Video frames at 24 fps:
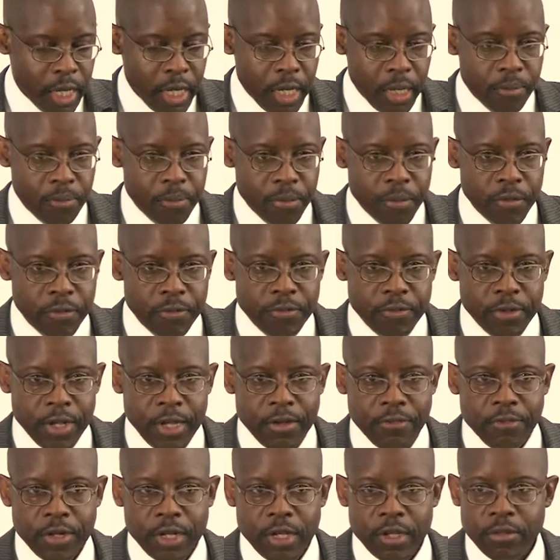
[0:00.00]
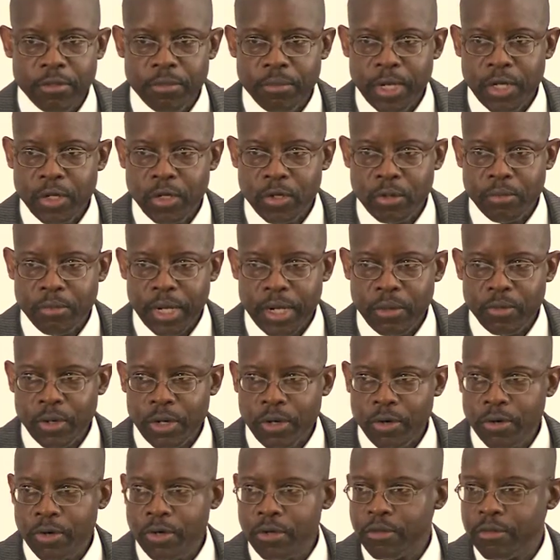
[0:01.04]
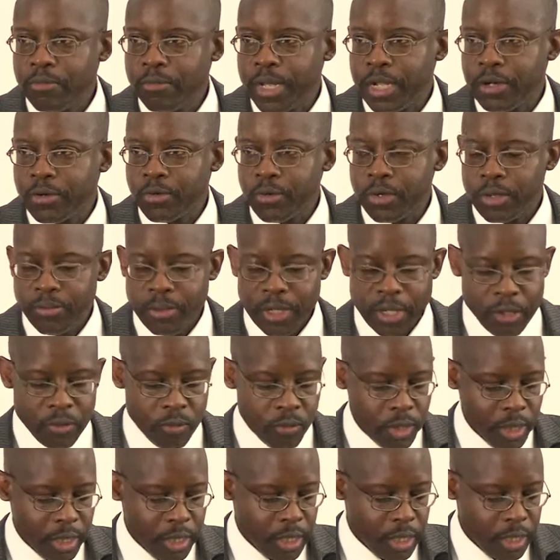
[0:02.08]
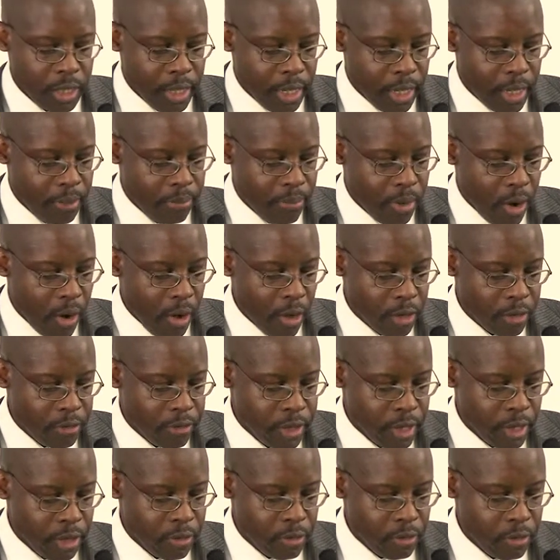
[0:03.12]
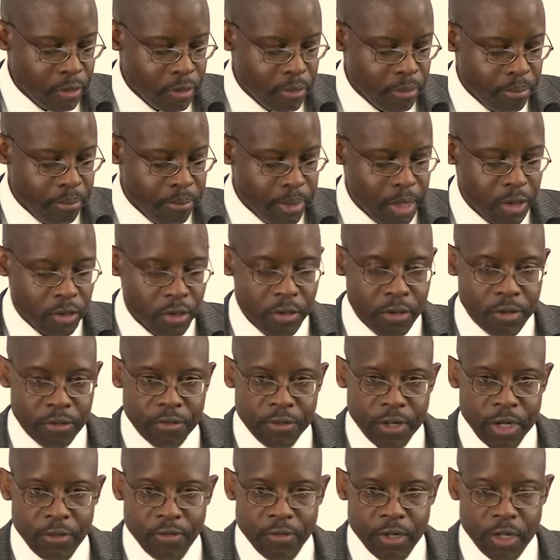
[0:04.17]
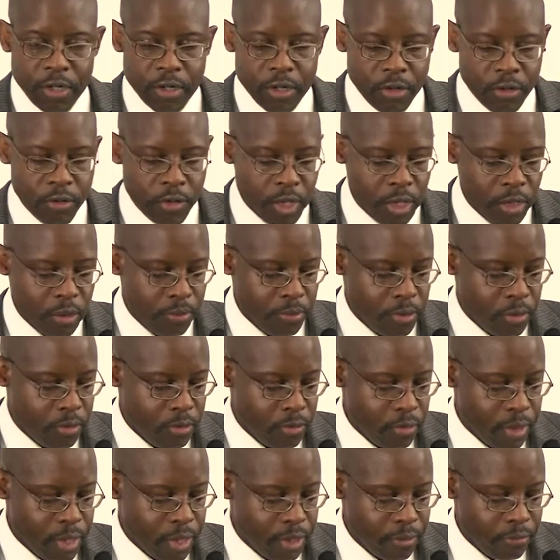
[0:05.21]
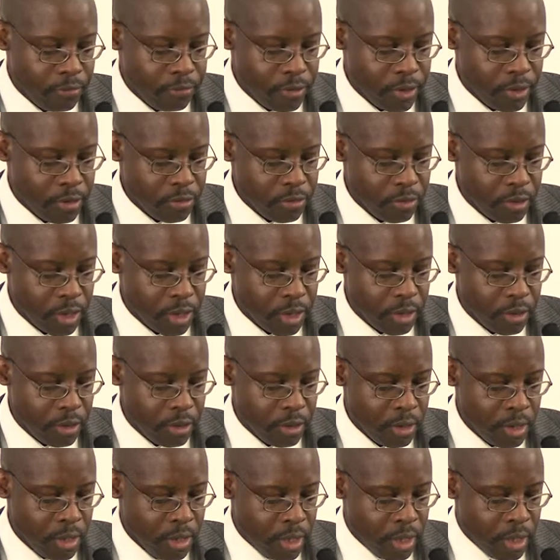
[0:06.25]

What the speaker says: improve safety as measured by recurrence of maltreatment, and really all of the other measures of safety, including abuse rate in foster care.